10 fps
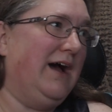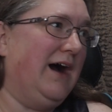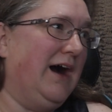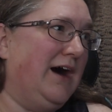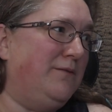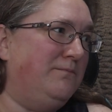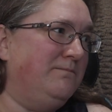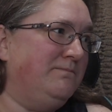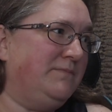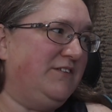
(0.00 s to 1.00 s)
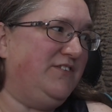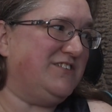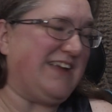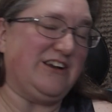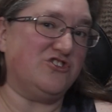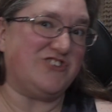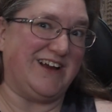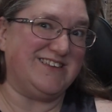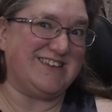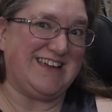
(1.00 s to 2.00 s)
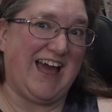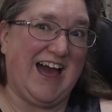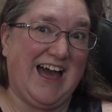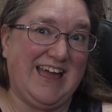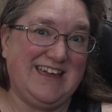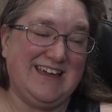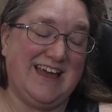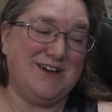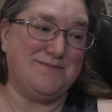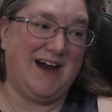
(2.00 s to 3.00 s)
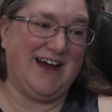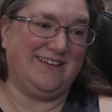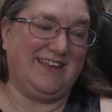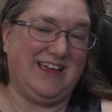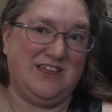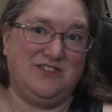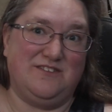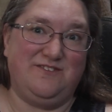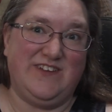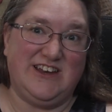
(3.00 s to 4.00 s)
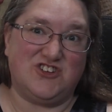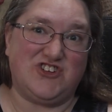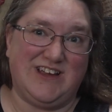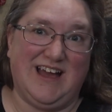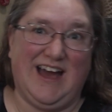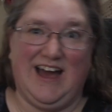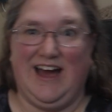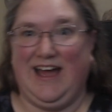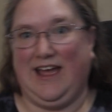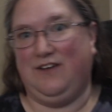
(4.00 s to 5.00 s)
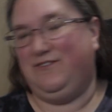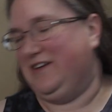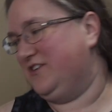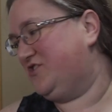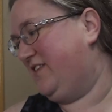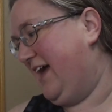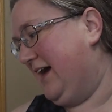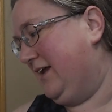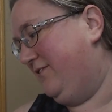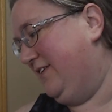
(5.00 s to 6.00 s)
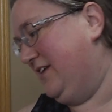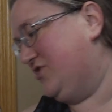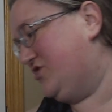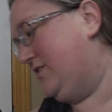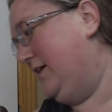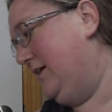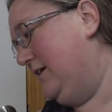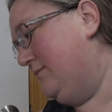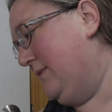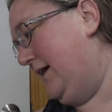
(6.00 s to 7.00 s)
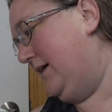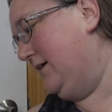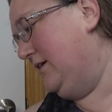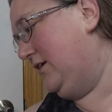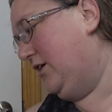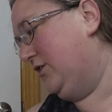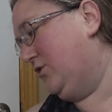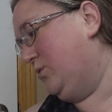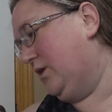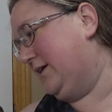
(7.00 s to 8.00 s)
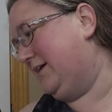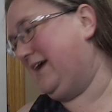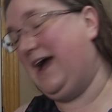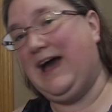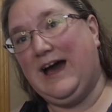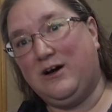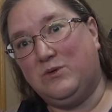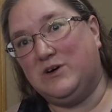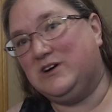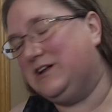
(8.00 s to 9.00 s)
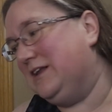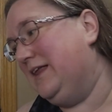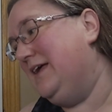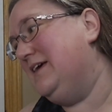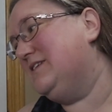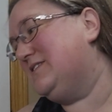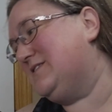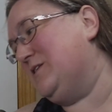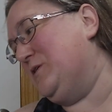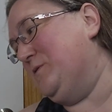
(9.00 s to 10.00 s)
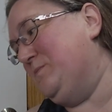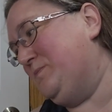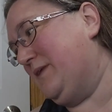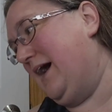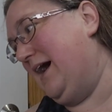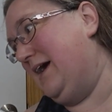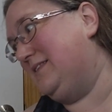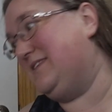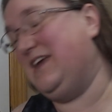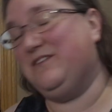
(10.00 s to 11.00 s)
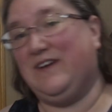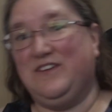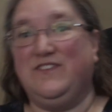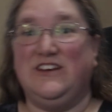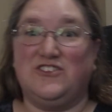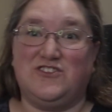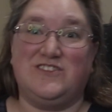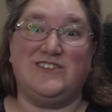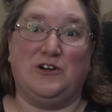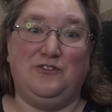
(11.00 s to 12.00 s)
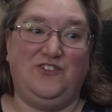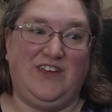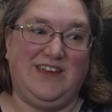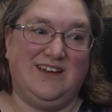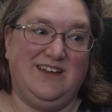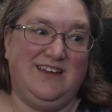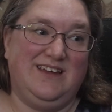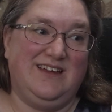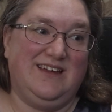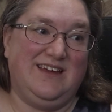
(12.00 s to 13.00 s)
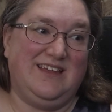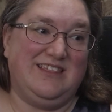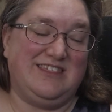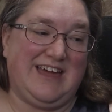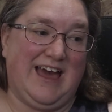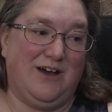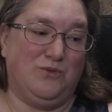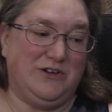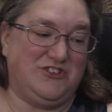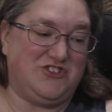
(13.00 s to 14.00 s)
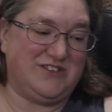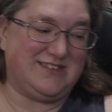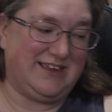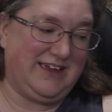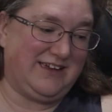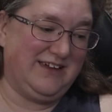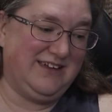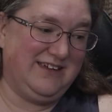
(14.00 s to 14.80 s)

It feels energizing. I am on like the finishing high. I finished that. I finished my color work cowl. So if I finished Sophie, that would just like